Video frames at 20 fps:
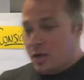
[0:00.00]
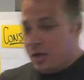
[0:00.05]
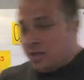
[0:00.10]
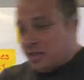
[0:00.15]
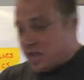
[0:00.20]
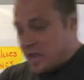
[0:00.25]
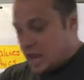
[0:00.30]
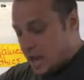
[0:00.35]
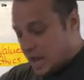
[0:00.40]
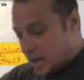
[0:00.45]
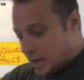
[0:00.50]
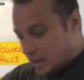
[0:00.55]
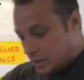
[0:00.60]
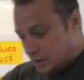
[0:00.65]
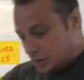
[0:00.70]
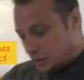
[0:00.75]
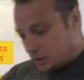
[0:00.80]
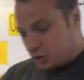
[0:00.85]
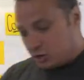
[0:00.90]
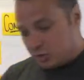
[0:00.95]
The
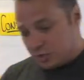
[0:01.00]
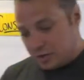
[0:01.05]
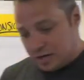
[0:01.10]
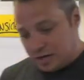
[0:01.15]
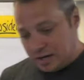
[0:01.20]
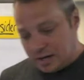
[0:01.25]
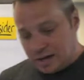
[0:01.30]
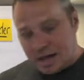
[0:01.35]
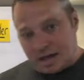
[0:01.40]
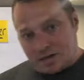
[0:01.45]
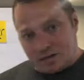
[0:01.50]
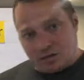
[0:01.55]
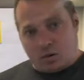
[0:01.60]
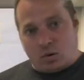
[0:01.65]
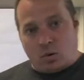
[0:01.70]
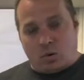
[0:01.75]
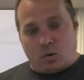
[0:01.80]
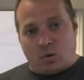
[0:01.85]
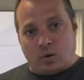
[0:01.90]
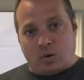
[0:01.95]
industry as a
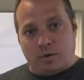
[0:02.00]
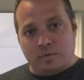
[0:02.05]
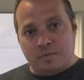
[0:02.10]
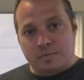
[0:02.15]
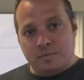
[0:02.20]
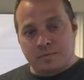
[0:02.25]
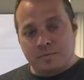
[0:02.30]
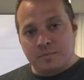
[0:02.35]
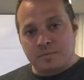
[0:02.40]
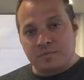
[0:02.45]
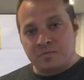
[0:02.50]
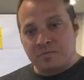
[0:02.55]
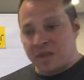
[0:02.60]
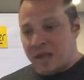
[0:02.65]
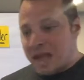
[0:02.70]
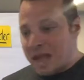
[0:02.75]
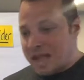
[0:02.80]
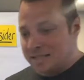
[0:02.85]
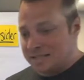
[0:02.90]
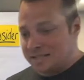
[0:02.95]
whole
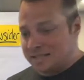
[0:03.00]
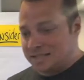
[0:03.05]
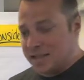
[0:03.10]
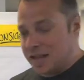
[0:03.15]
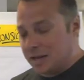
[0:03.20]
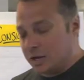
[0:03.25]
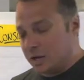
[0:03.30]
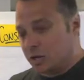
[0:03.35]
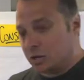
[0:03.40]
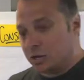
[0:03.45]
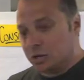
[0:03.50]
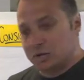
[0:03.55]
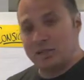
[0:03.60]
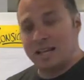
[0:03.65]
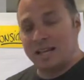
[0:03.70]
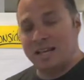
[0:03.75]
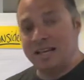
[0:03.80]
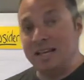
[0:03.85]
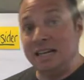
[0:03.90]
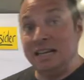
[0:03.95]
has tentacles
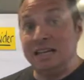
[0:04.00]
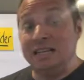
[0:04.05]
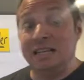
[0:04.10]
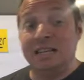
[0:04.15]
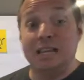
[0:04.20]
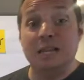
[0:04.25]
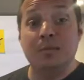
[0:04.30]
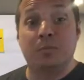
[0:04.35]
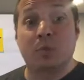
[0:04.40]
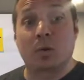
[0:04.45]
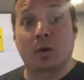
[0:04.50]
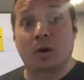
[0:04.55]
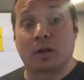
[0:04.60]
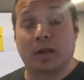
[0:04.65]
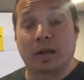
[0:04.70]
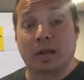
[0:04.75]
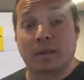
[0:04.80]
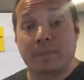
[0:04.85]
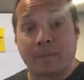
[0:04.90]
that need to keep working.